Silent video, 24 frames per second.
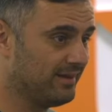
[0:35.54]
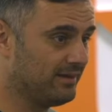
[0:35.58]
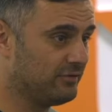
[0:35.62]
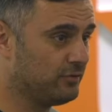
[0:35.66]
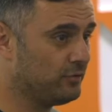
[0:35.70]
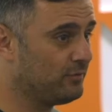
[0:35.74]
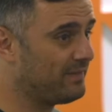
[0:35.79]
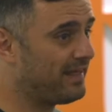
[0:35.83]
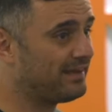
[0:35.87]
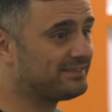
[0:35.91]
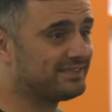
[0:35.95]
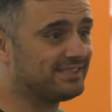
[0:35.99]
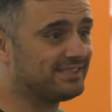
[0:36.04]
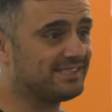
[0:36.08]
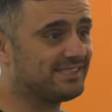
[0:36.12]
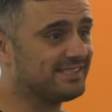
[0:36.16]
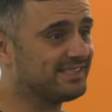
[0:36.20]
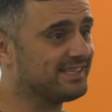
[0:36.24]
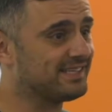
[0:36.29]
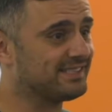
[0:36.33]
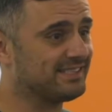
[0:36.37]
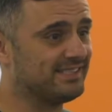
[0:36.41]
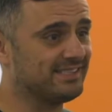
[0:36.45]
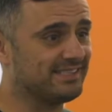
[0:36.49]
in
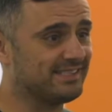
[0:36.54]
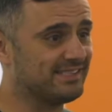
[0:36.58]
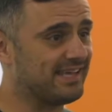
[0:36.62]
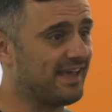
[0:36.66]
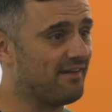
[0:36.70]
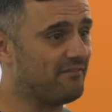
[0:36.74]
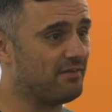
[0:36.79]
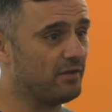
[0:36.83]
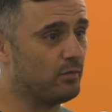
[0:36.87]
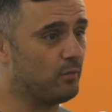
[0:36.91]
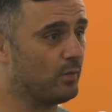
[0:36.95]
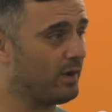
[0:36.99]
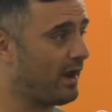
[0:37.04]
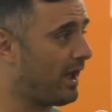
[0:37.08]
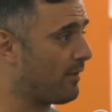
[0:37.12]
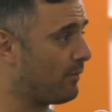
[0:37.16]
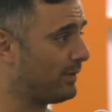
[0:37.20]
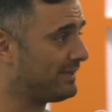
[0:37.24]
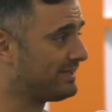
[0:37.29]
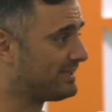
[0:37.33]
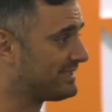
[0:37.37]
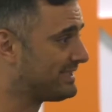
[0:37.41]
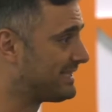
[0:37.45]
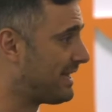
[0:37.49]
2006 and 2007, when I
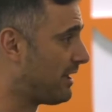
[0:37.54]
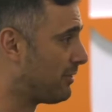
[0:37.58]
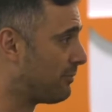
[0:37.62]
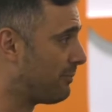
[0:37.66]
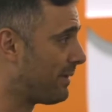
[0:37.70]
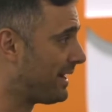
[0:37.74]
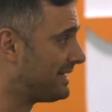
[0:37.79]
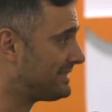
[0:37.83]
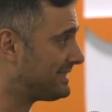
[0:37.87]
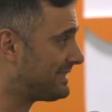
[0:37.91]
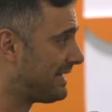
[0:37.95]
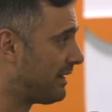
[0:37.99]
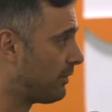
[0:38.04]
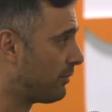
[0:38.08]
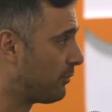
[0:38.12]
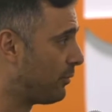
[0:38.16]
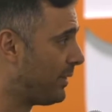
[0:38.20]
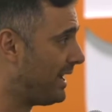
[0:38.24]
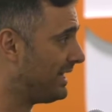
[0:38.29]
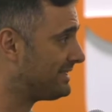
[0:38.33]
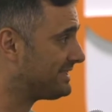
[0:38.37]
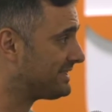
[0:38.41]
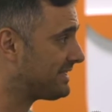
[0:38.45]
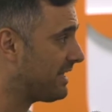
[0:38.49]
went to South by
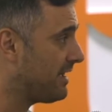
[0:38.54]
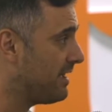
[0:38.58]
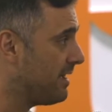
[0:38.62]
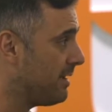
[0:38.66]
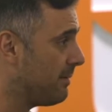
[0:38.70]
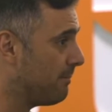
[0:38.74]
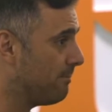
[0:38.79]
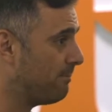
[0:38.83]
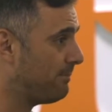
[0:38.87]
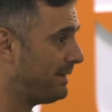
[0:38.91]
Southwest,